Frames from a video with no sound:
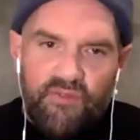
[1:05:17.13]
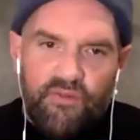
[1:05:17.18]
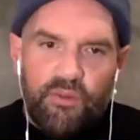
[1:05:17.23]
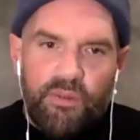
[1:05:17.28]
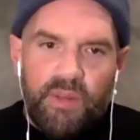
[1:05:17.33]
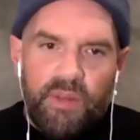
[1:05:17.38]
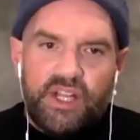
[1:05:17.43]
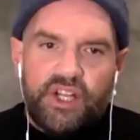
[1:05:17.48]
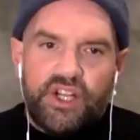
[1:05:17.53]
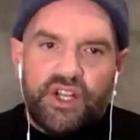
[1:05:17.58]

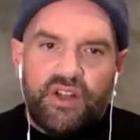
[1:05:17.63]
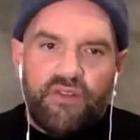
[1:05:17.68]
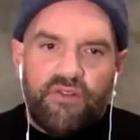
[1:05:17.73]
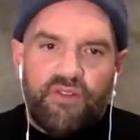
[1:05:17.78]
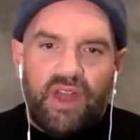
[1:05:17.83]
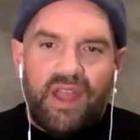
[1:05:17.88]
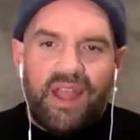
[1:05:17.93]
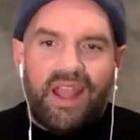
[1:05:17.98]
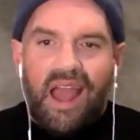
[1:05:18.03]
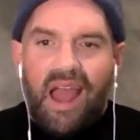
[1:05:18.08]
information
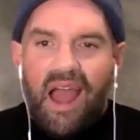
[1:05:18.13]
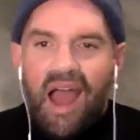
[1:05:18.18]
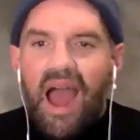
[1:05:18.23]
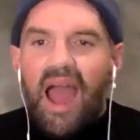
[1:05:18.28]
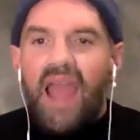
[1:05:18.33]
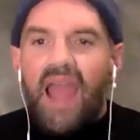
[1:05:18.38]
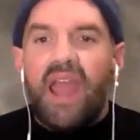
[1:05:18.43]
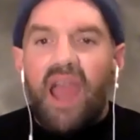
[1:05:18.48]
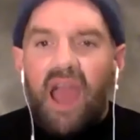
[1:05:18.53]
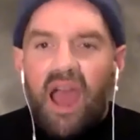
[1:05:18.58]
of like
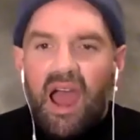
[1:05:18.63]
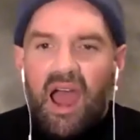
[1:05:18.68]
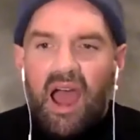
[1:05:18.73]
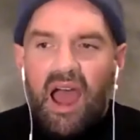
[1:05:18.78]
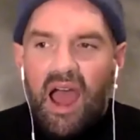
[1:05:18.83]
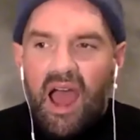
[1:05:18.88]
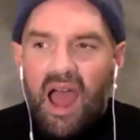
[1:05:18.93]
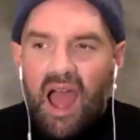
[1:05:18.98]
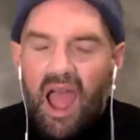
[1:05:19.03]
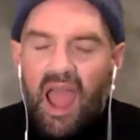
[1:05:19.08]
i
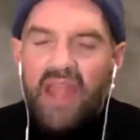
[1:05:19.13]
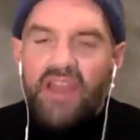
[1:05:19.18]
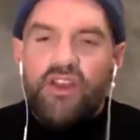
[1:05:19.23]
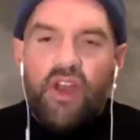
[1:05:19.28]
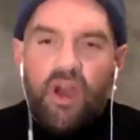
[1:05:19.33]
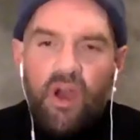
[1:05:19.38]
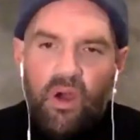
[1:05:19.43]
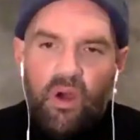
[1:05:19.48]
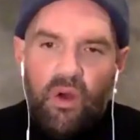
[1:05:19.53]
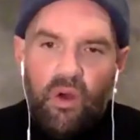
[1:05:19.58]
i
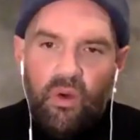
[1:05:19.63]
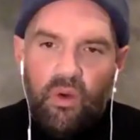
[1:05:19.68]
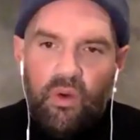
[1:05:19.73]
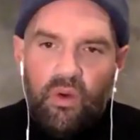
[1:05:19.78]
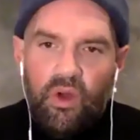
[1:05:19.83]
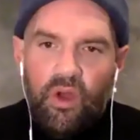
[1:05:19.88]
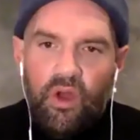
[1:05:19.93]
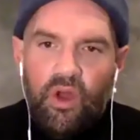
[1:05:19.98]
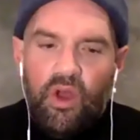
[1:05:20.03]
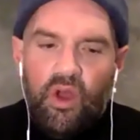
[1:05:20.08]

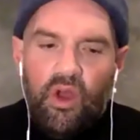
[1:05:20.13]
know